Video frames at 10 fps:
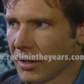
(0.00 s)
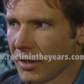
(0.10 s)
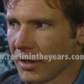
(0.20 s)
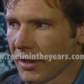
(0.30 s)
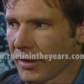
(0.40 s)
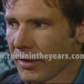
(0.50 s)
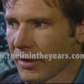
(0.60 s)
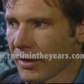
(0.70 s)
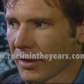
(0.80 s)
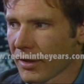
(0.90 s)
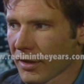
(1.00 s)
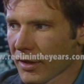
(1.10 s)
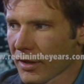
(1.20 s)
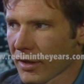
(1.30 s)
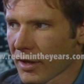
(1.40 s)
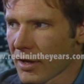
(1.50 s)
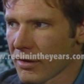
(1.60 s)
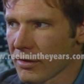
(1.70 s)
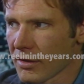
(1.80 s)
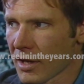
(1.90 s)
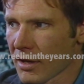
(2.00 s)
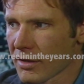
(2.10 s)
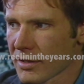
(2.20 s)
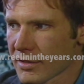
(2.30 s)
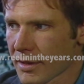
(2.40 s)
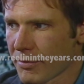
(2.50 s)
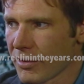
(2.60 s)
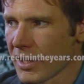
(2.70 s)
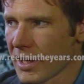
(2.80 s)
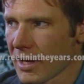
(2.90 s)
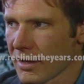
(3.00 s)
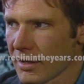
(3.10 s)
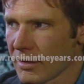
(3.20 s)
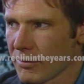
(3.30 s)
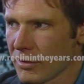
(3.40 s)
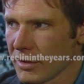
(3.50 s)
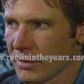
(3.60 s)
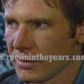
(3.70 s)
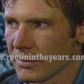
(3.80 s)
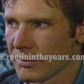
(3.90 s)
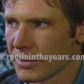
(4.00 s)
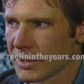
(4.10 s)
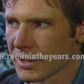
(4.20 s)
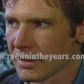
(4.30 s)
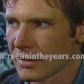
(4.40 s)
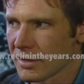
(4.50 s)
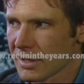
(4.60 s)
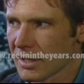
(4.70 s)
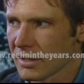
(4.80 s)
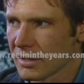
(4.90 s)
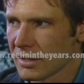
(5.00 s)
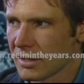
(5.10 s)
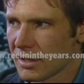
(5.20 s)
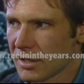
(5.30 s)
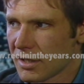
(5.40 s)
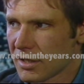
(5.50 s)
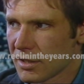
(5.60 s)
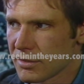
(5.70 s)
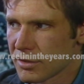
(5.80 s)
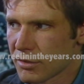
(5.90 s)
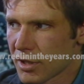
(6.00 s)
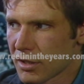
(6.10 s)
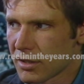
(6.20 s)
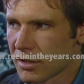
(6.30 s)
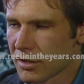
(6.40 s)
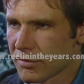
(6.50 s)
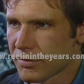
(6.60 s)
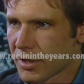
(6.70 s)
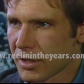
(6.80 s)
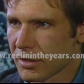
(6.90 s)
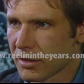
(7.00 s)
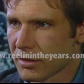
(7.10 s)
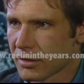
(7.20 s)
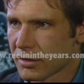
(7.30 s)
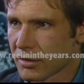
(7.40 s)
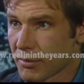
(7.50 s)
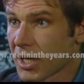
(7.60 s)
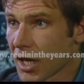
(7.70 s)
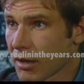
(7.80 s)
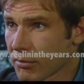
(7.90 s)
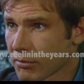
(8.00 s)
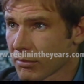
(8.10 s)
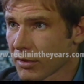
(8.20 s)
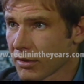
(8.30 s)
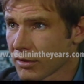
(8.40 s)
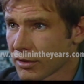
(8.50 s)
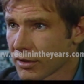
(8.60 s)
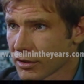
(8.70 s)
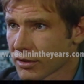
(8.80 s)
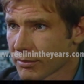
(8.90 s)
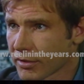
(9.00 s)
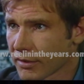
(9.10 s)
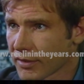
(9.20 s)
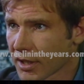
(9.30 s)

uh, I don't know how to separate out any one particular thing. He was a great uh, friend. He became, uh, during a short period of